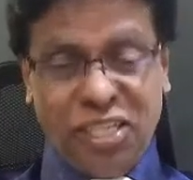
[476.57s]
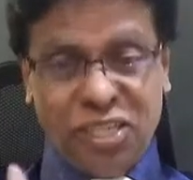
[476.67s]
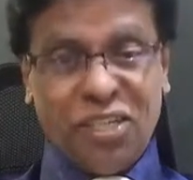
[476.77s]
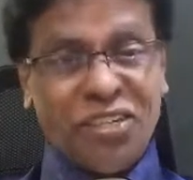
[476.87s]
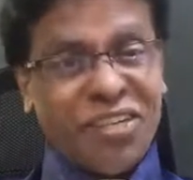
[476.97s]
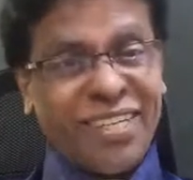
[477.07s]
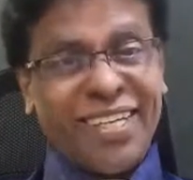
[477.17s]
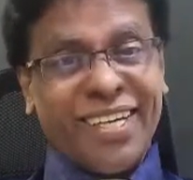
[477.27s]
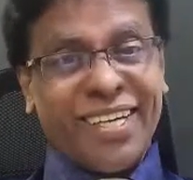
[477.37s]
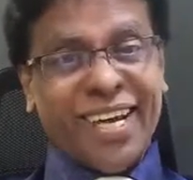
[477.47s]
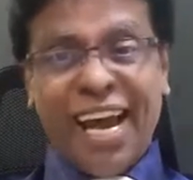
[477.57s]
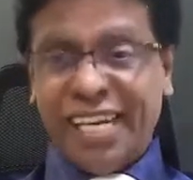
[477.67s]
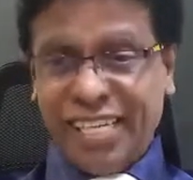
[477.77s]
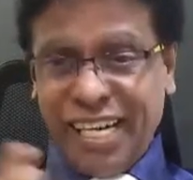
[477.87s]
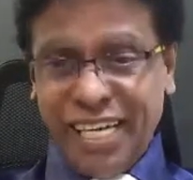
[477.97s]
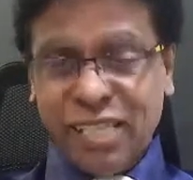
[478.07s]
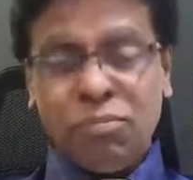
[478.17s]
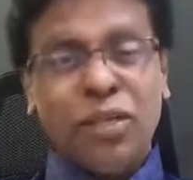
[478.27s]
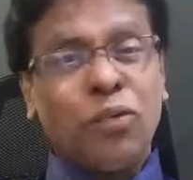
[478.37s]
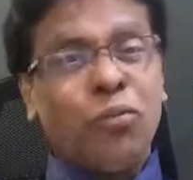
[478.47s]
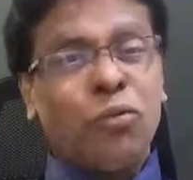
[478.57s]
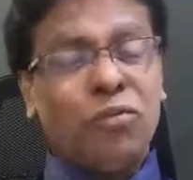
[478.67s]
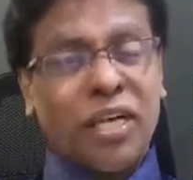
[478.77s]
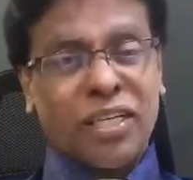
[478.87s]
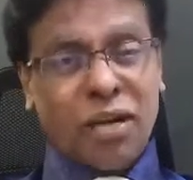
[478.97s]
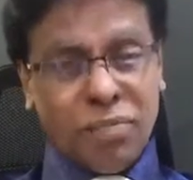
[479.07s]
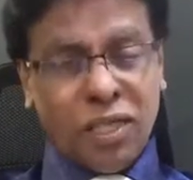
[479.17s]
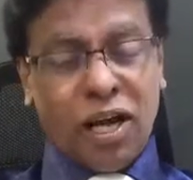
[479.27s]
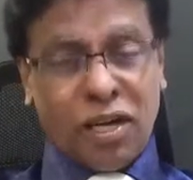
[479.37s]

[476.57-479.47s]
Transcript: children, and anybody who we are coming